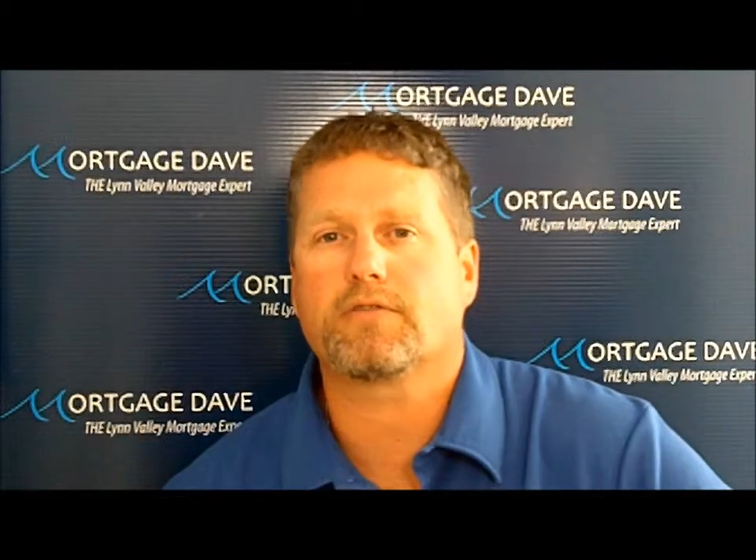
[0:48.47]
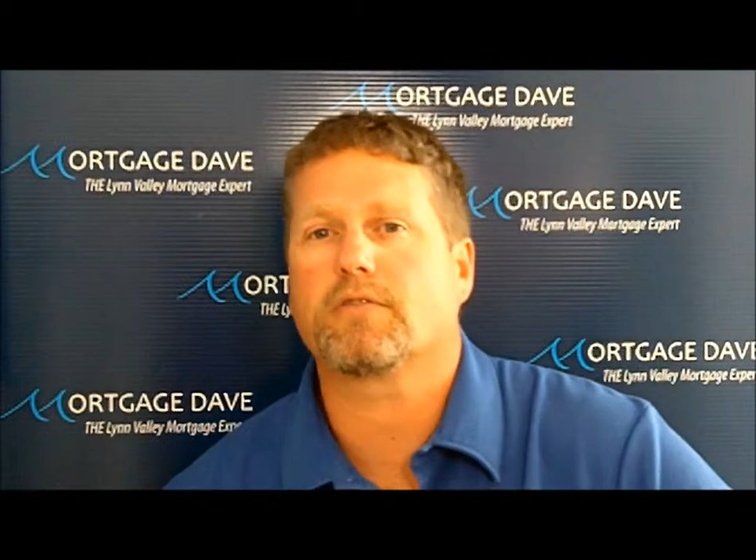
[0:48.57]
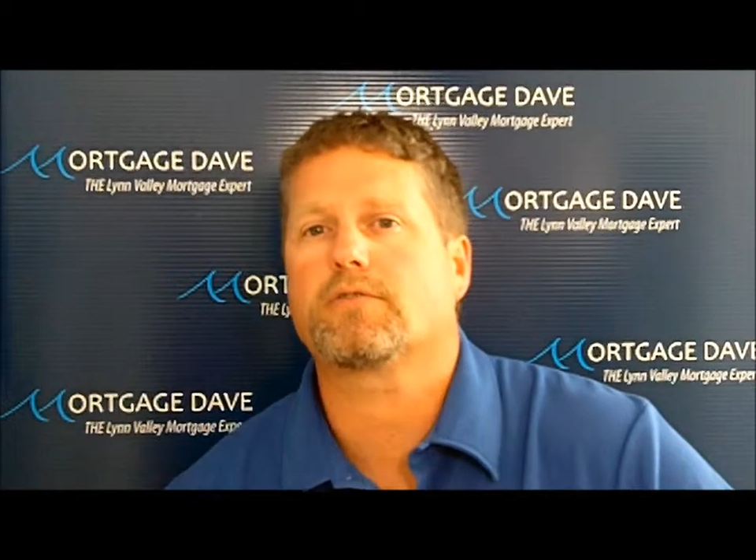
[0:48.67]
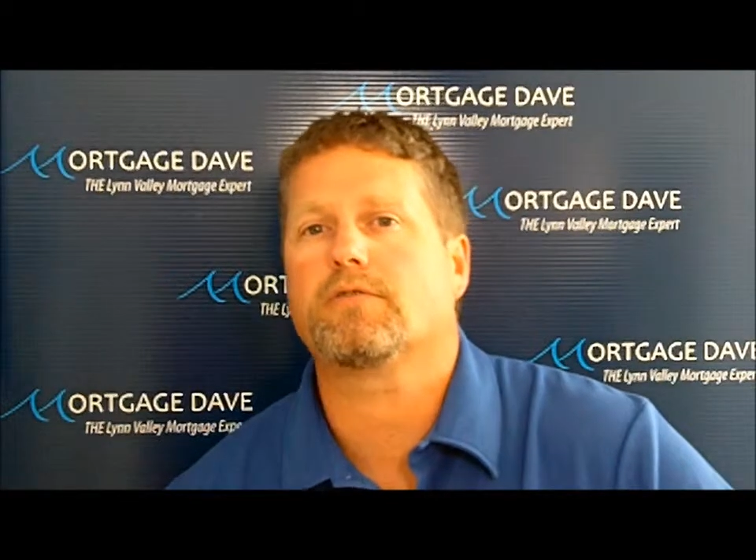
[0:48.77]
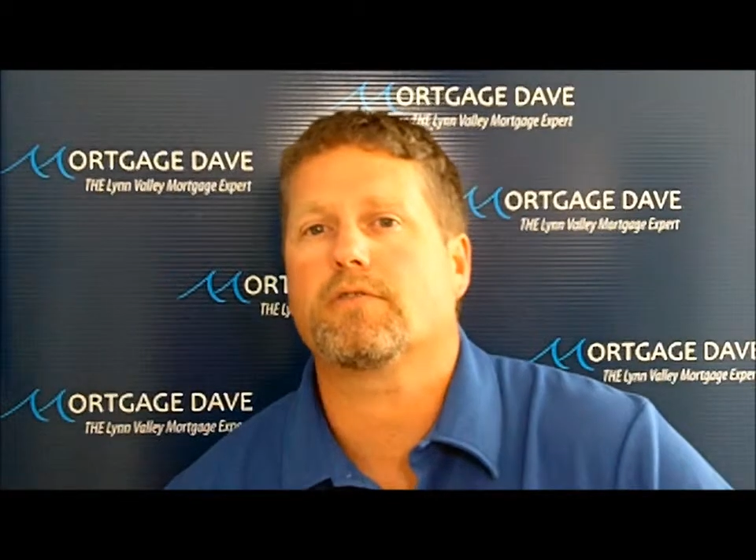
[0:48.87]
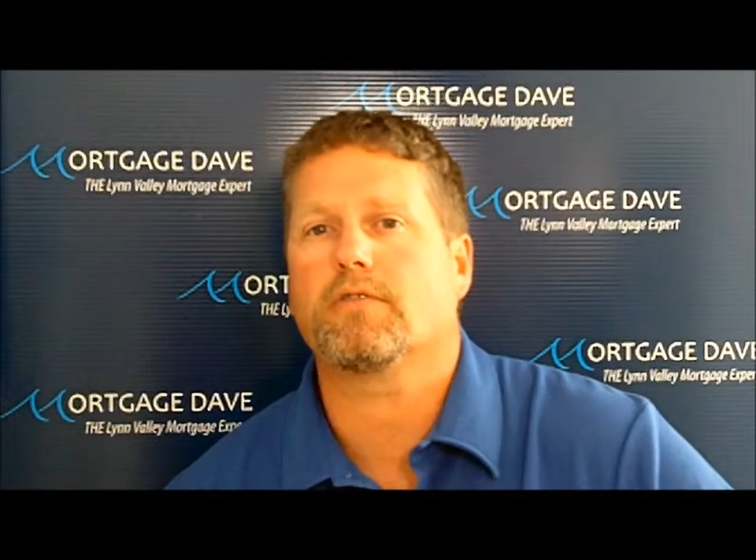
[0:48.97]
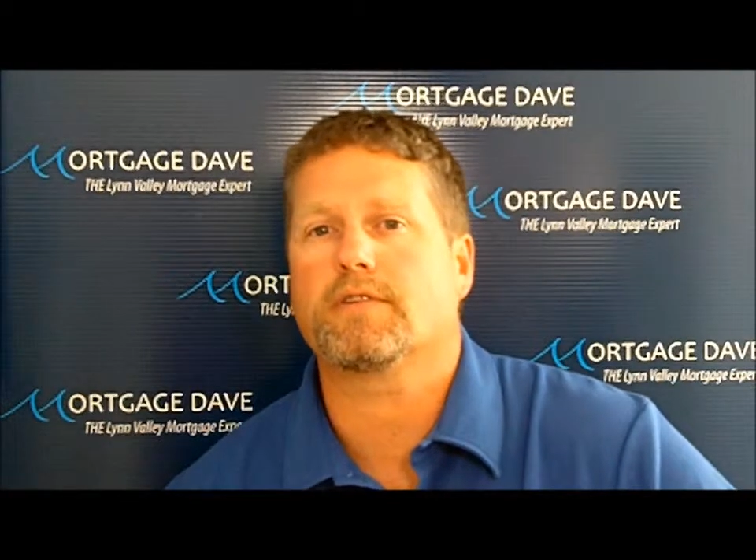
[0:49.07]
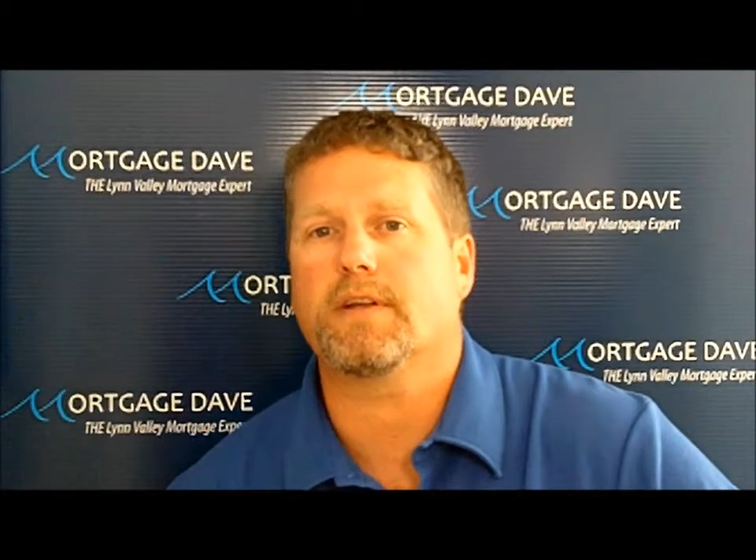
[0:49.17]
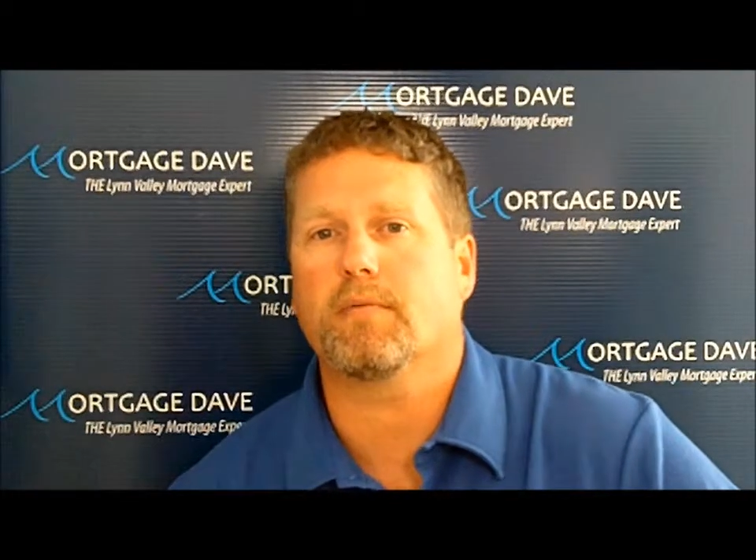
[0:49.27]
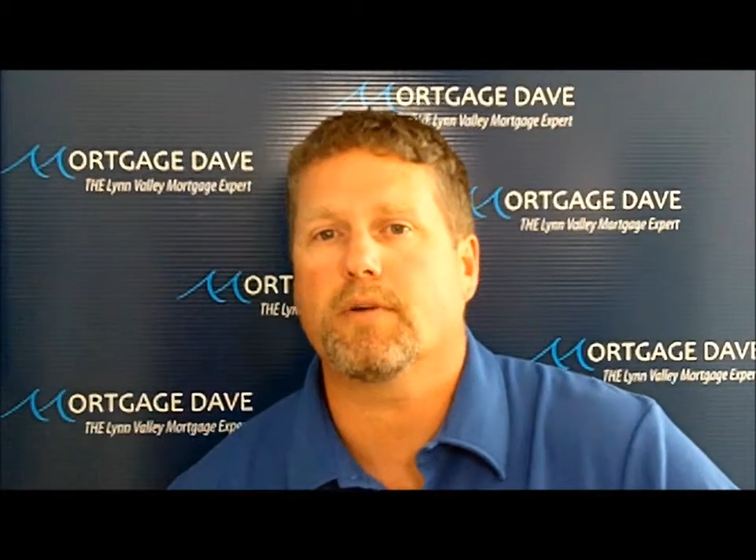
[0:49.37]
social
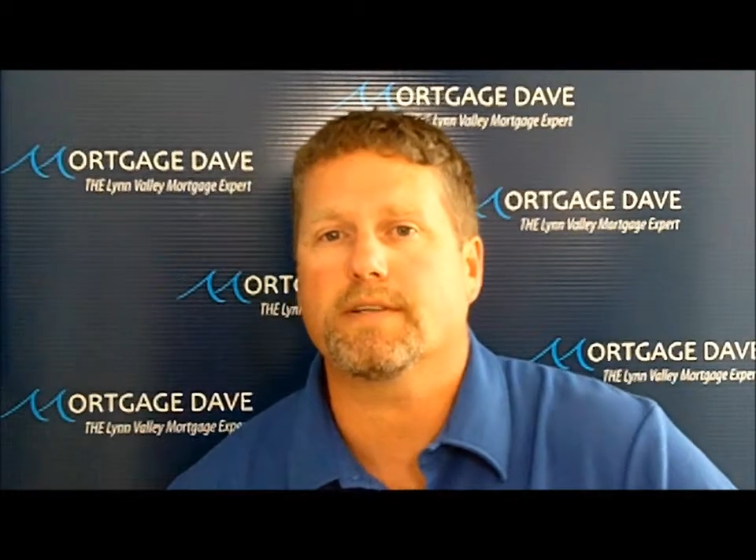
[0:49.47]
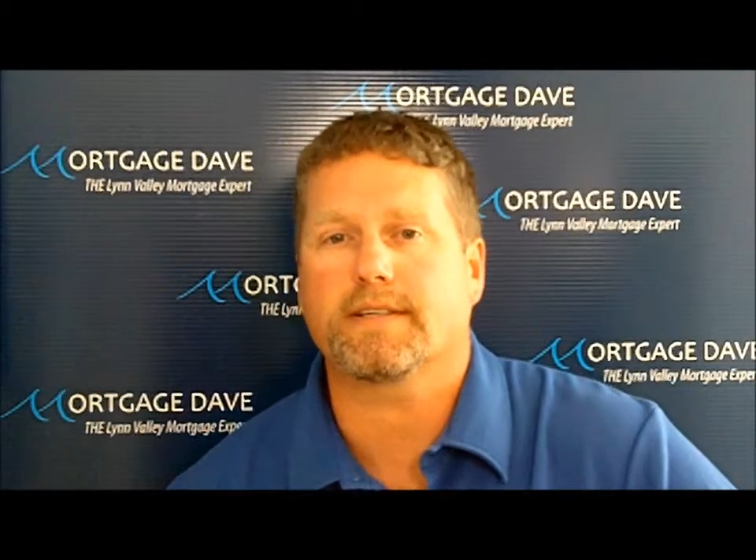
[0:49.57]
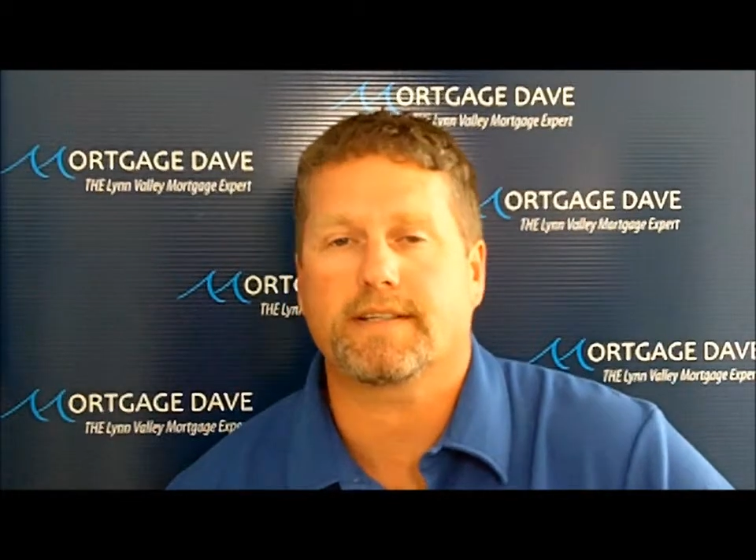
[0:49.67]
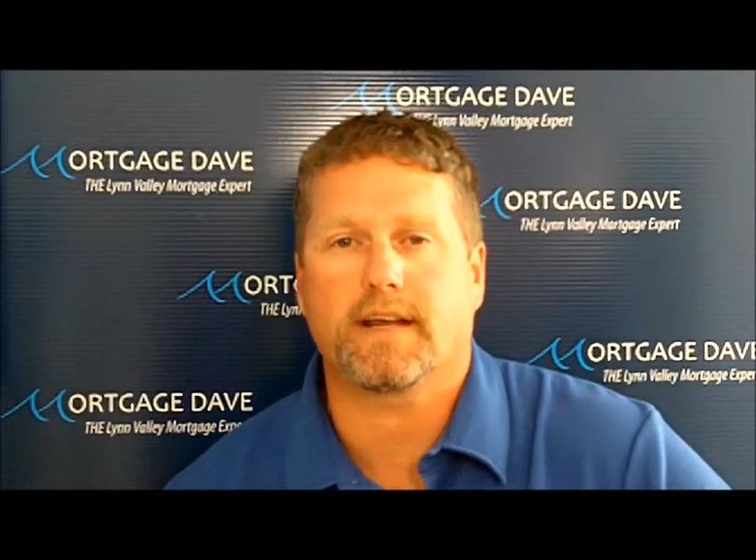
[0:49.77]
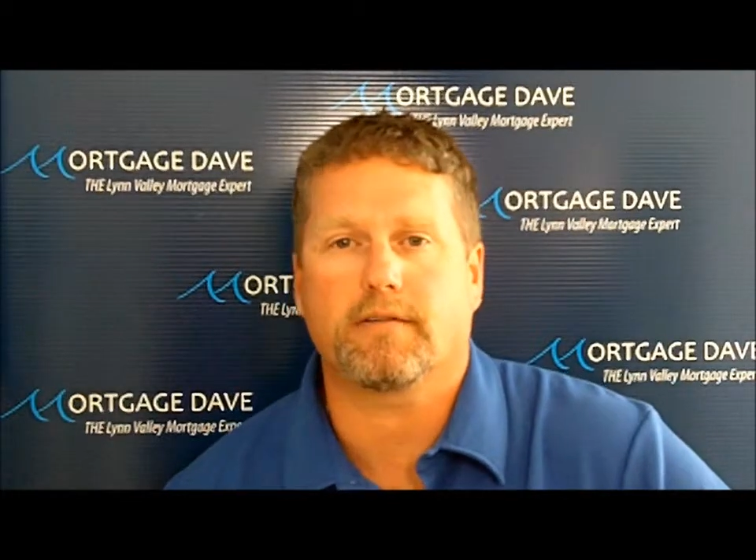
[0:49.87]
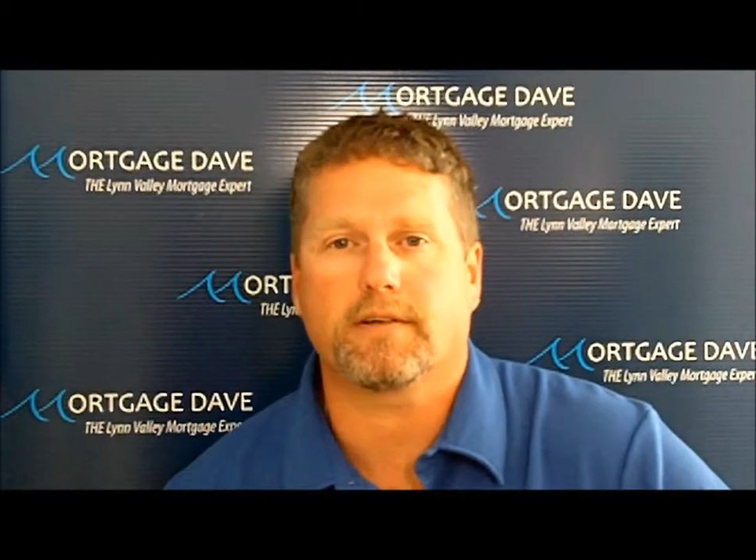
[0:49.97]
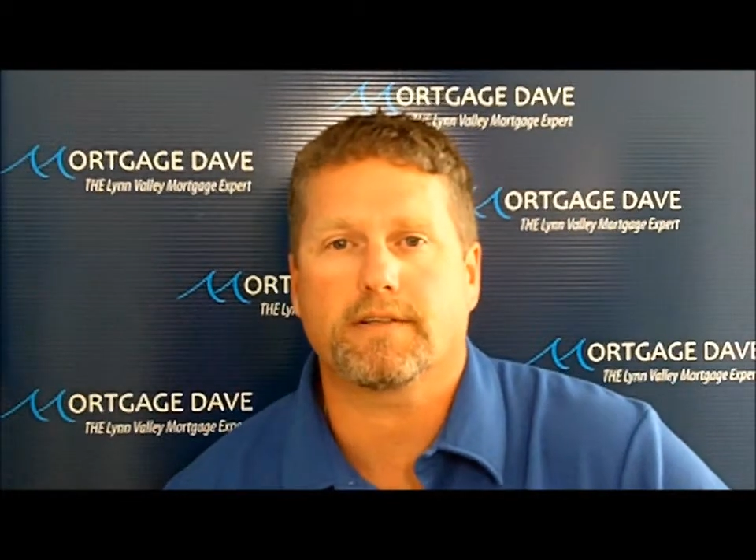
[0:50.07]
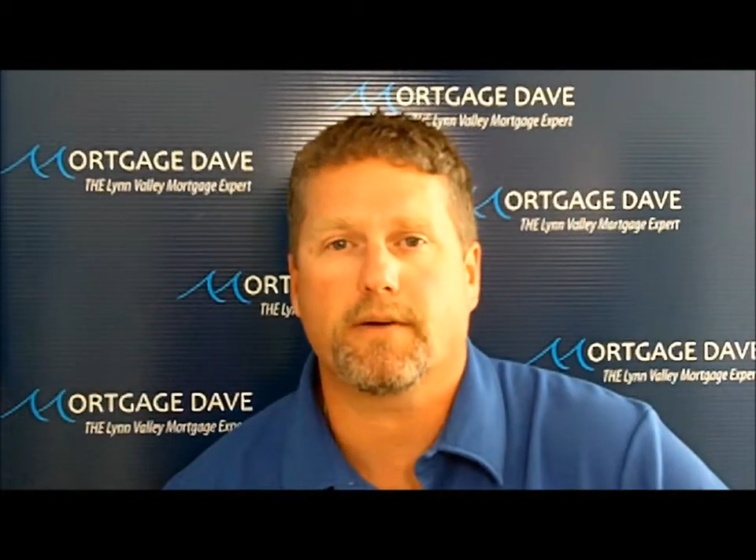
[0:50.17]
insurance number is, etc.